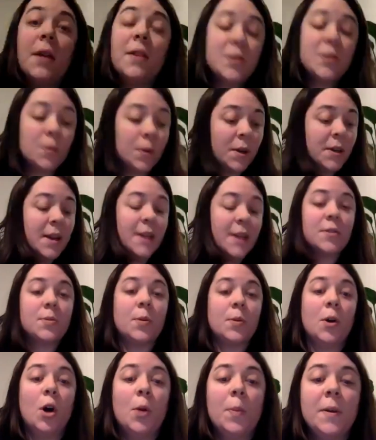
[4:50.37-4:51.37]
organizers
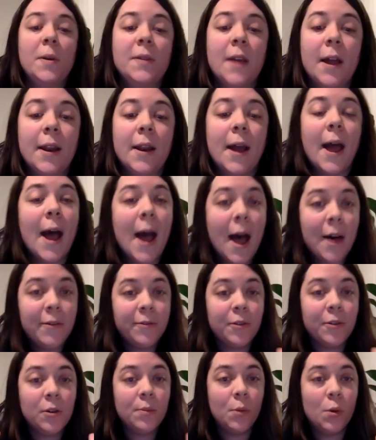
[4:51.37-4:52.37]
were hoping that half
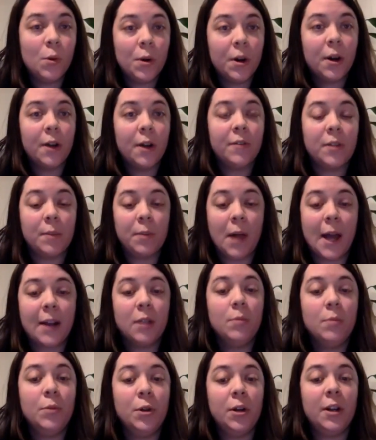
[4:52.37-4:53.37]
or more of the black
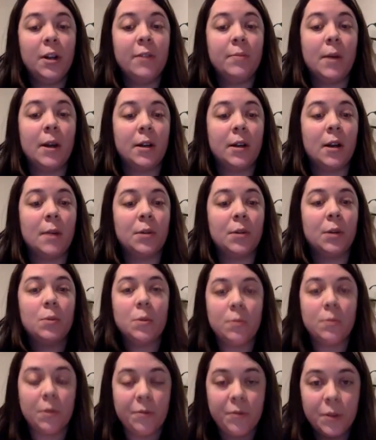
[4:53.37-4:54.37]
community of Montgomery
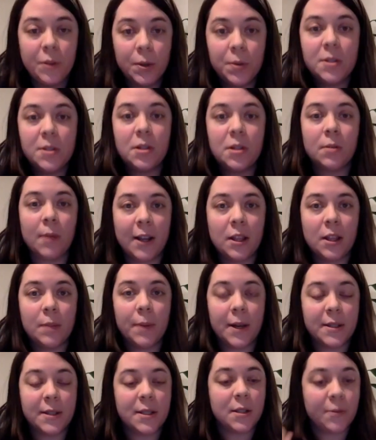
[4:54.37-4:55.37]
would refuse to ride the
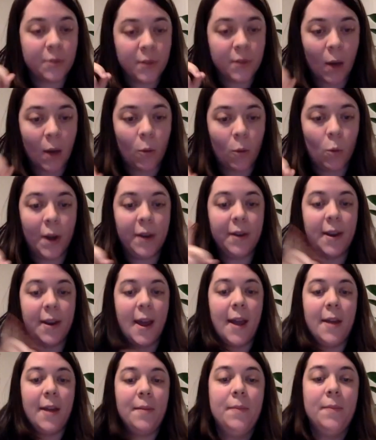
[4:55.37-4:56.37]
buses for that one
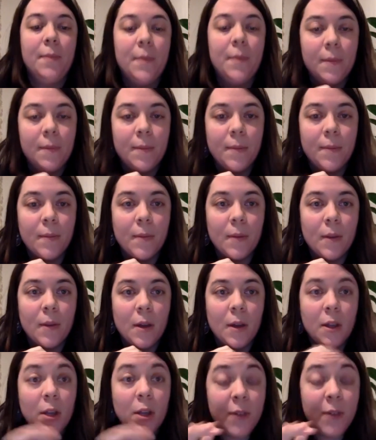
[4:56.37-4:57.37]
day.
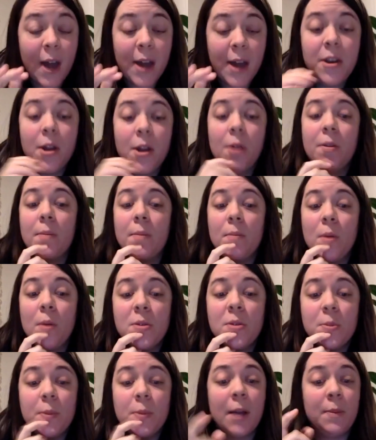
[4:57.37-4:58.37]
You've got to know that
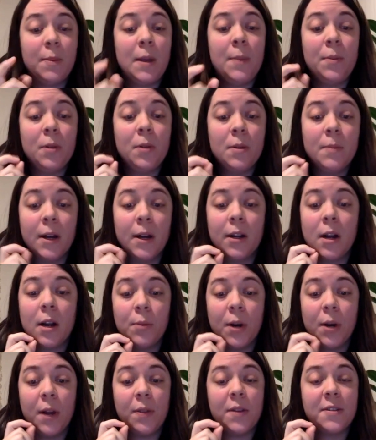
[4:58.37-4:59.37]
most black people in
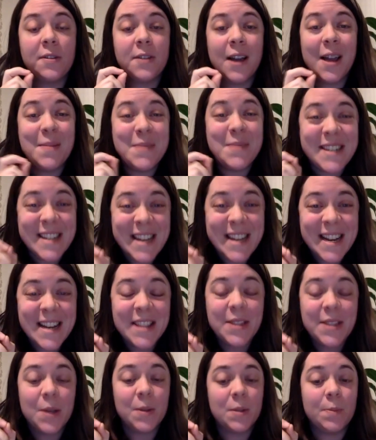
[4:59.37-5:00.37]
Montgomery at the time
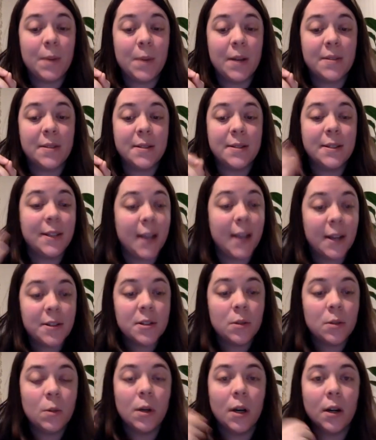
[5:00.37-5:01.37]
needed those buses to get
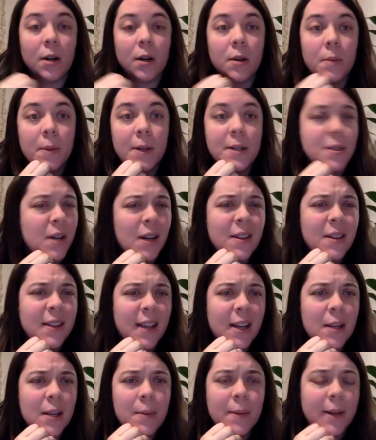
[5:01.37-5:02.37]
to work, because hardly
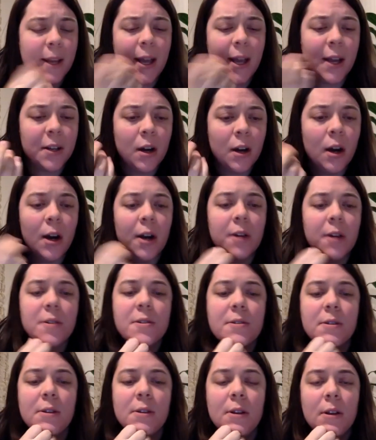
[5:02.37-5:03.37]
anybody had
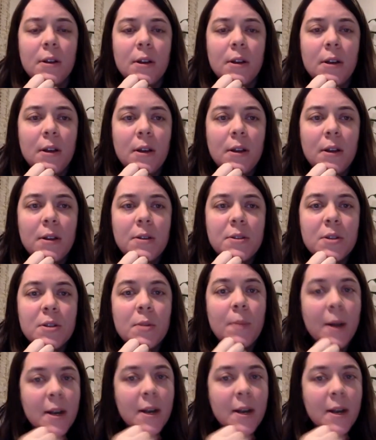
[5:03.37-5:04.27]
cars. So Monday